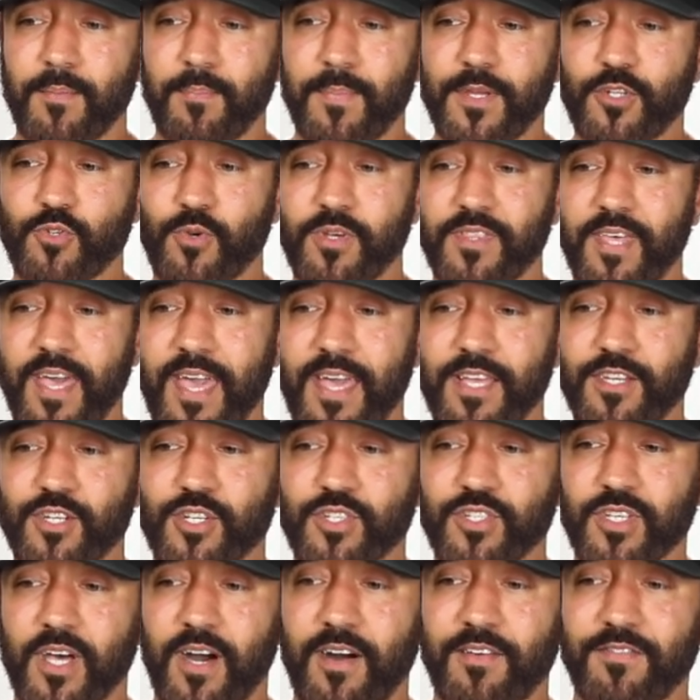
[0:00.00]
between the
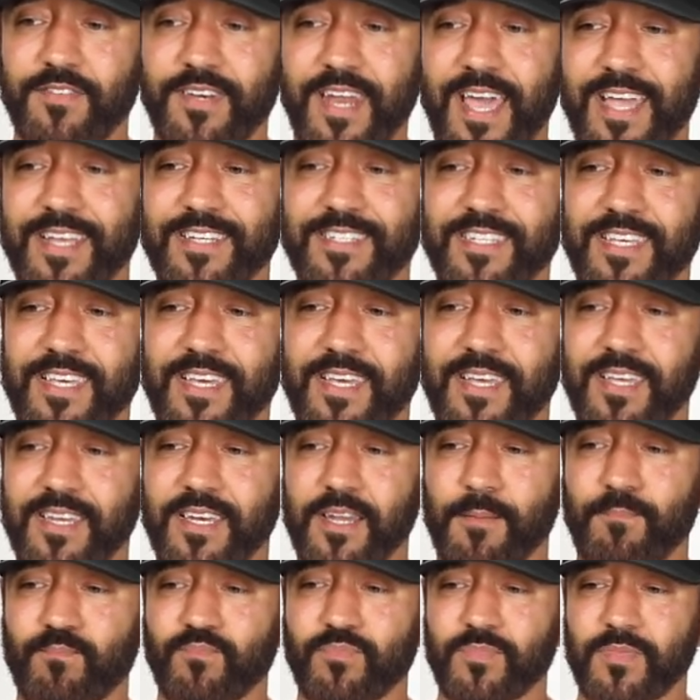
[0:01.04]
ages of
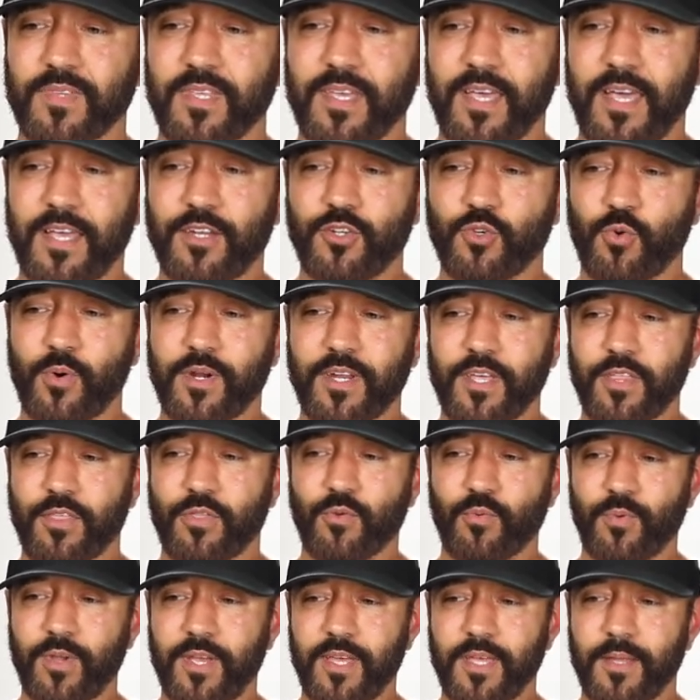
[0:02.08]
nineteen and
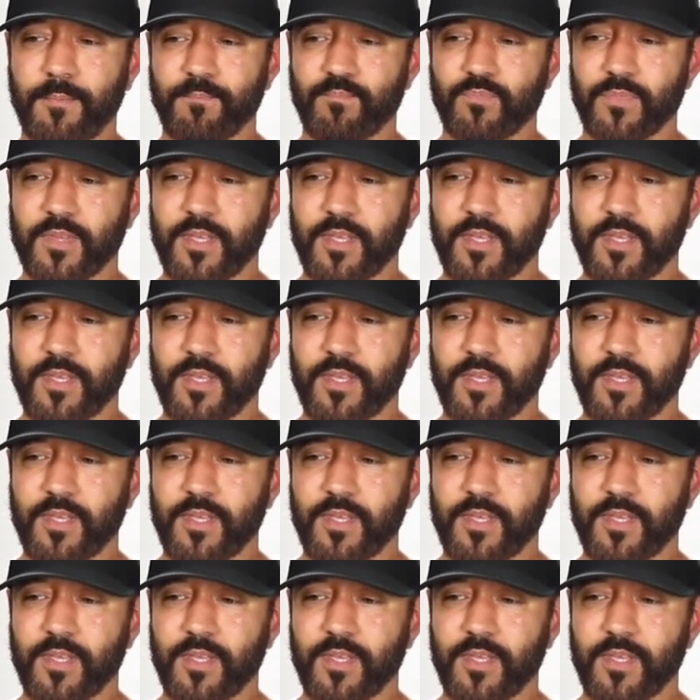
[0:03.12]
twenty-three